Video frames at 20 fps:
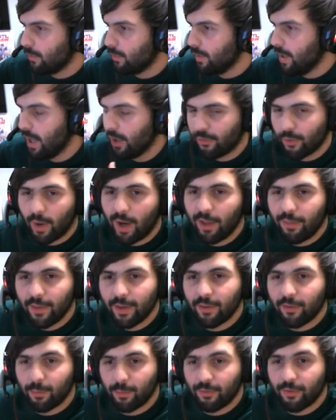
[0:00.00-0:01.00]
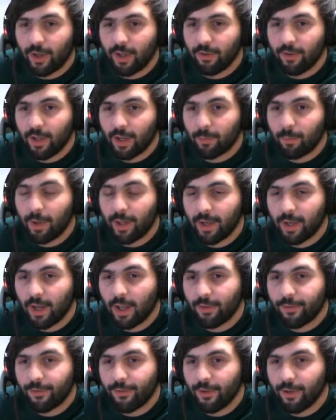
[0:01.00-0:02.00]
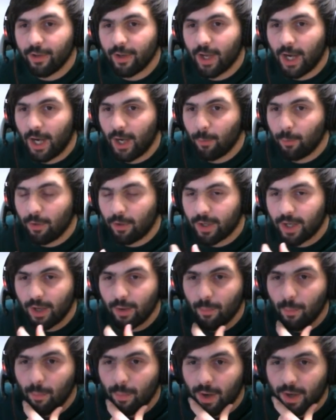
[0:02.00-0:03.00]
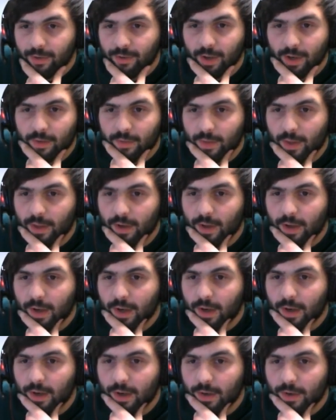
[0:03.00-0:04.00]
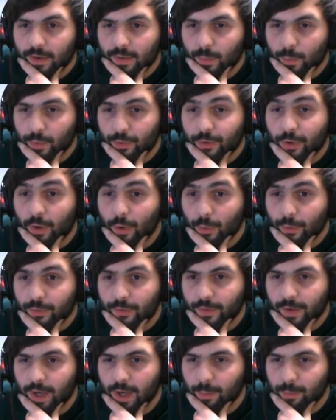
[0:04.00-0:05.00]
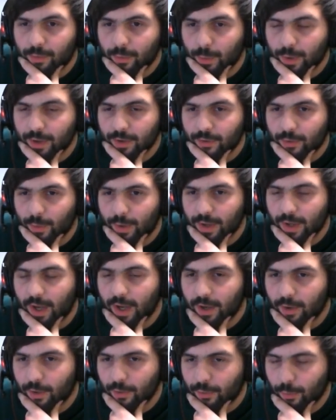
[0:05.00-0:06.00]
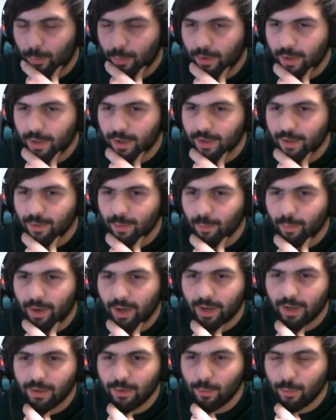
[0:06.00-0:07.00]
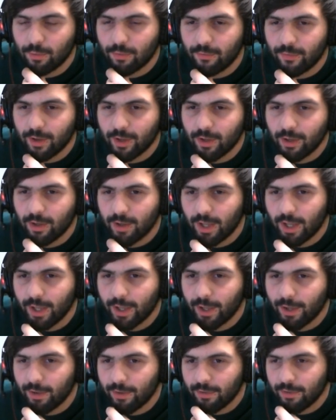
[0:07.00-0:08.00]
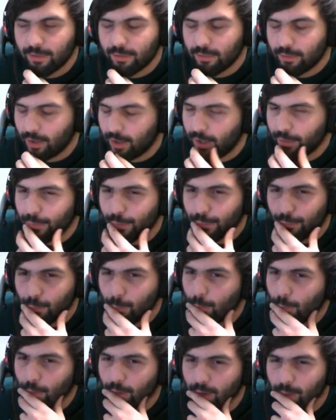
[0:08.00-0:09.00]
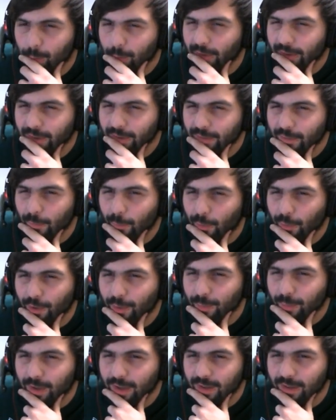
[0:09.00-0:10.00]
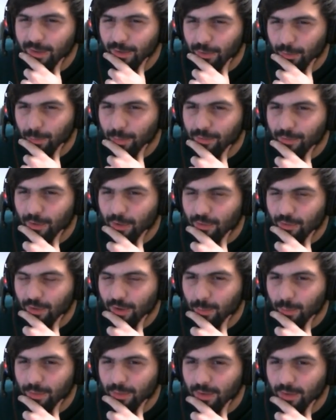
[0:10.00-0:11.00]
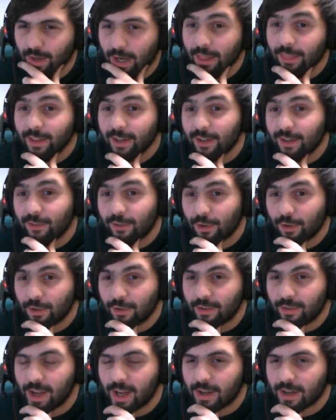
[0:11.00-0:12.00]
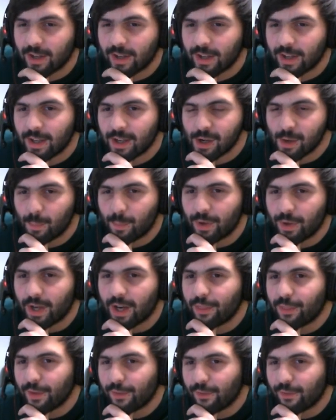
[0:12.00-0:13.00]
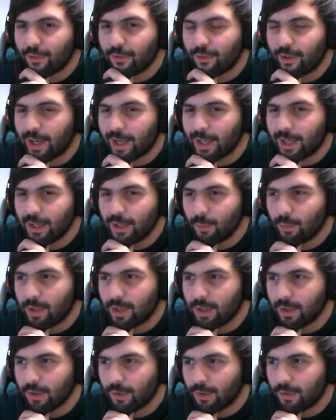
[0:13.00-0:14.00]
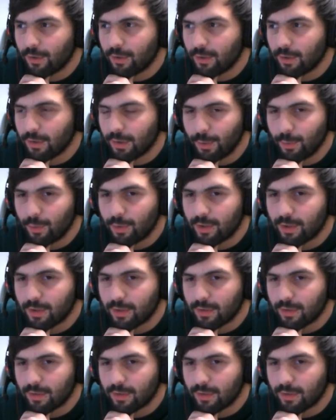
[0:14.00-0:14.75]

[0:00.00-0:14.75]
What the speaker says: So I think this was a solid deck. Playing against it, we'll look at my deck that was close the game between us. So I also played my Luke Finn, and I think the more I play it, the more I'm getting a little bit frustrated with it. I think it's a good deck, but I think the second you kill Luke,